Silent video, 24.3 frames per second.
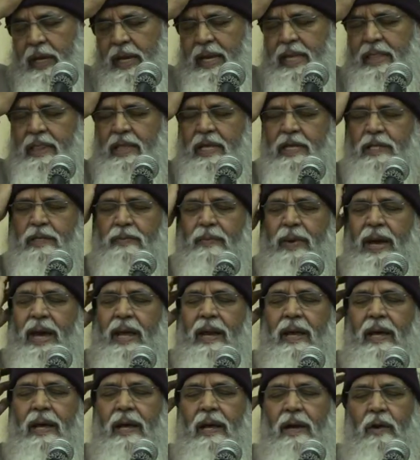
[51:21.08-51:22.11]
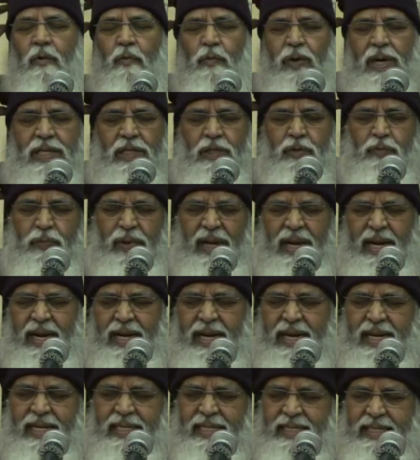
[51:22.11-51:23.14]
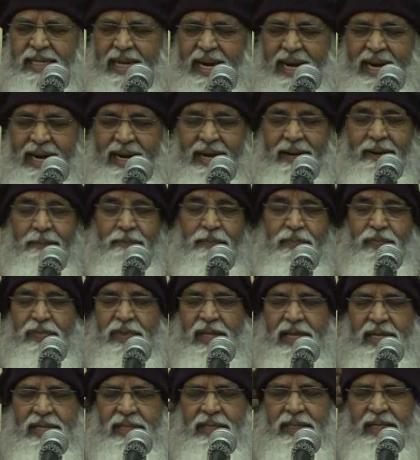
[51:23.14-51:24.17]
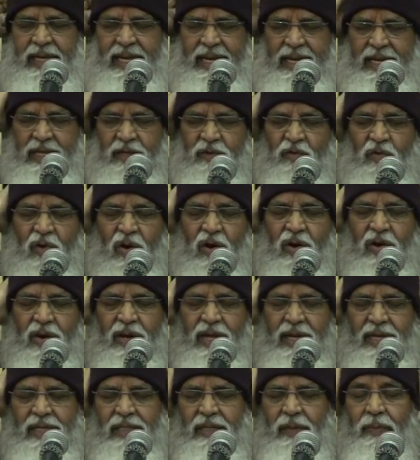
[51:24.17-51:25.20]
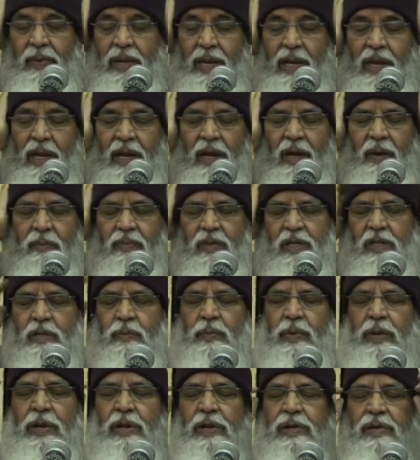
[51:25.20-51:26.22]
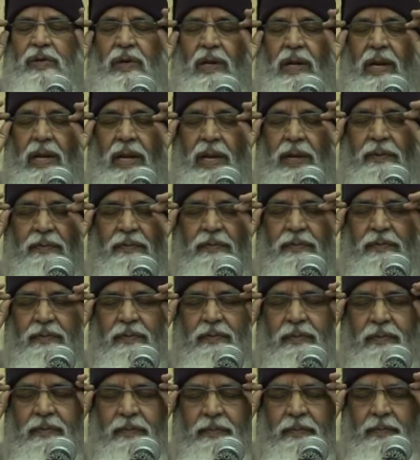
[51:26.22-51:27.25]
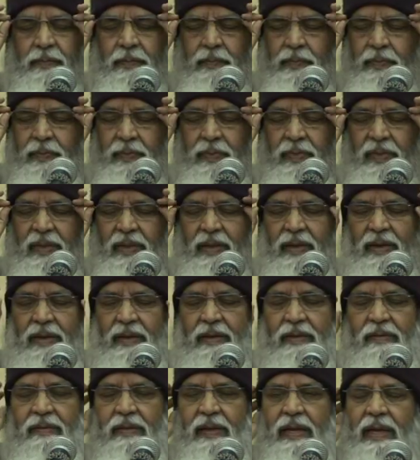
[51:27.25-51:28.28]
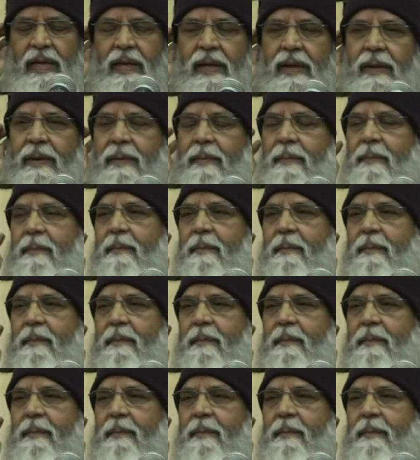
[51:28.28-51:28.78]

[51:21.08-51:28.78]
In this manner, once we understand this is what is the meaning of the spiritual life. See?